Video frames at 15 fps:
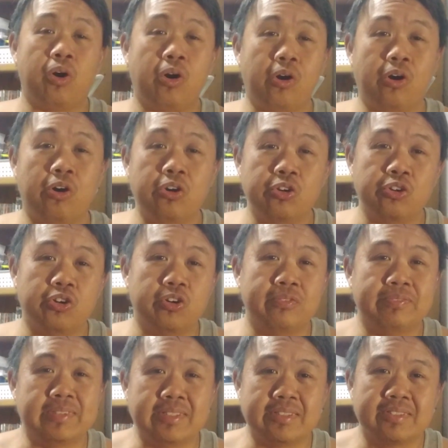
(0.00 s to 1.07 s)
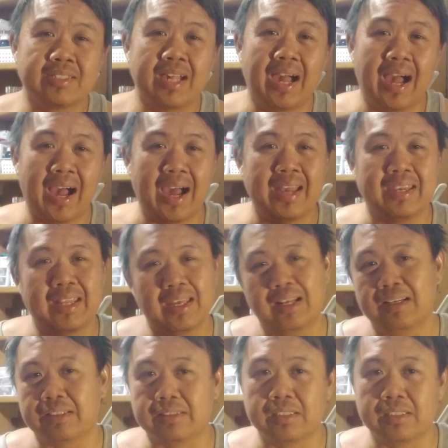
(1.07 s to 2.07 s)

all of this handheld